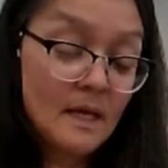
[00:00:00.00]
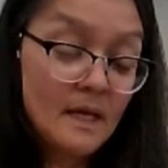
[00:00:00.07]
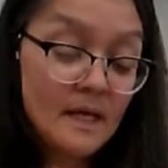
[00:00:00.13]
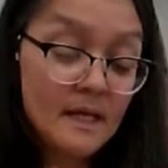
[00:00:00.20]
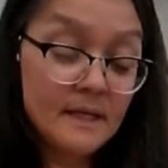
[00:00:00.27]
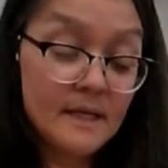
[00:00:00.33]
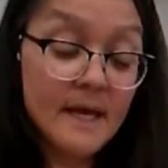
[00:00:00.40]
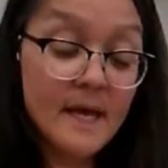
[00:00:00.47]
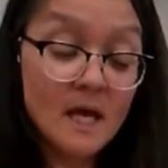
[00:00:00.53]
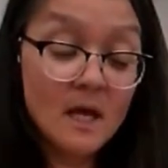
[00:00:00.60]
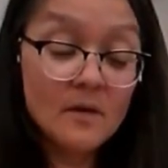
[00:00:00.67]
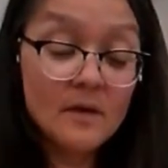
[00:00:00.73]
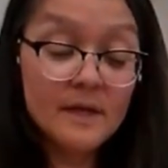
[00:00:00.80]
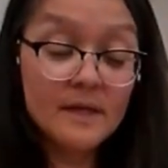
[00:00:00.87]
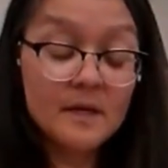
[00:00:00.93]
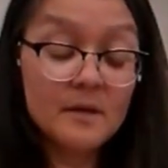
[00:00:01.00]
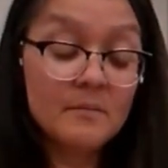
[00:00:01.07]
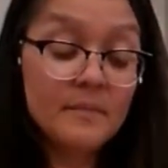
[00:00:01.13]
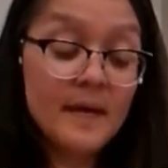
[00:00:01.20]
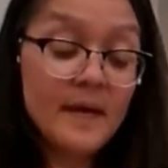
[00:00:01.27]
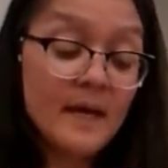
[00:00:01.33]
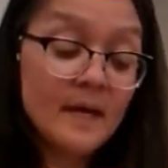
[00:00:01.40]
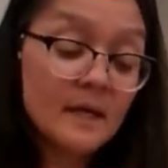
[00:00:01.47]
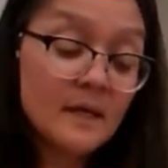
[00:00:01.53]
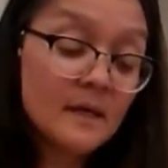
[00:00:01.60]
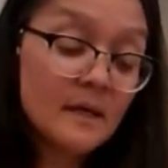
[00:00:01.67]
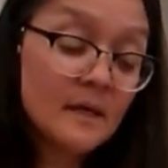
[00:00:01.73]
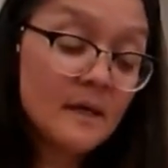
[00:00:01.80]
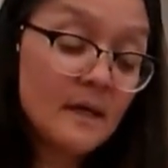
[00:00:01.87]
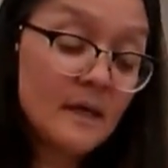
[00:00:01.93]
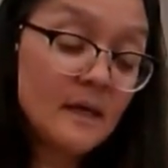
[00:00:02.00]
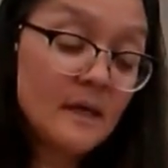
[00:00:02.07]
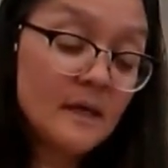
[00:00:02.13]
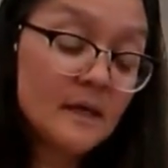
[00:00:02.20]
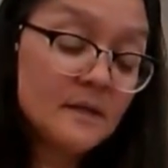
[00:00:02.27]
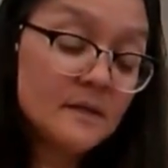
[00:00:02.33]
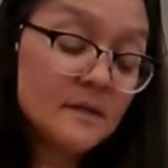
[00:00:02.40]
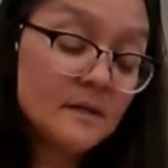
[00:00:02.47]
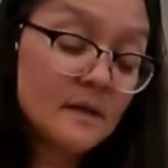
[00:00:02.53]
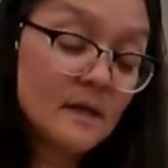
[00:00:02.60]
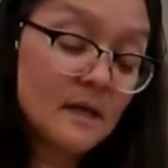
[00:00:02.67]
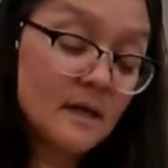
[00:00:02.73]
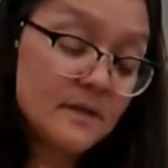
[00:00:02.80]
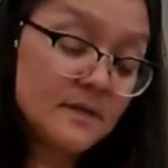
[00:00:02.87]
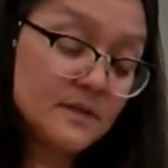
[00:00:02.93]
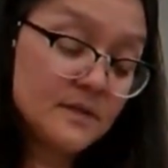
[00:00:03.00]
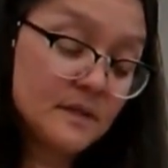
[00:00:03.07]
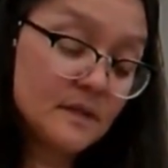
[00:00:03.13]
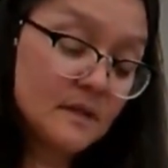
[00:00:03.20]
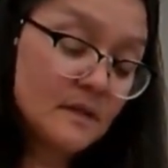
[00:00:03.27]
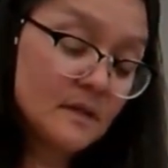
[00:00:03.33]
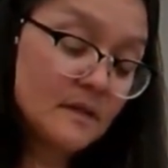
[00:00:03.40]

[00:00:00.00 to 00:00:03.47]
And now I come back and I stick